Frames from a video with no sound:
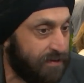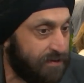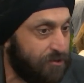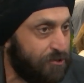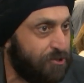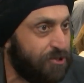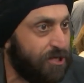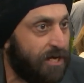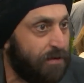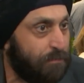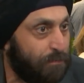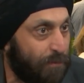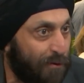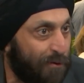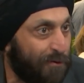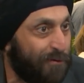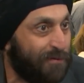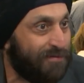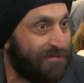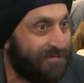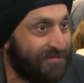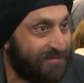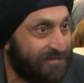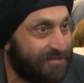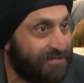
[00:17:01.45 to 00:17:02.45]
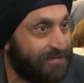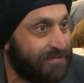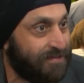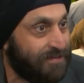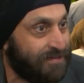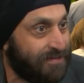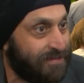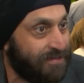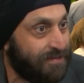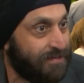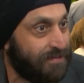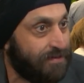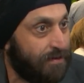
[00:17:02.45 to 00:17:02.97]
is JetBlue.
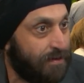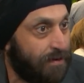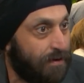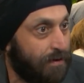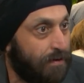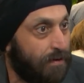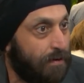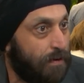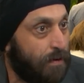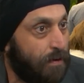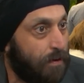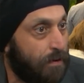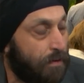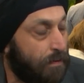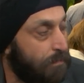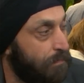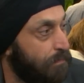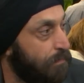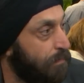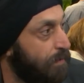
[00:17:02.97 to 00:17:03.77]
Um,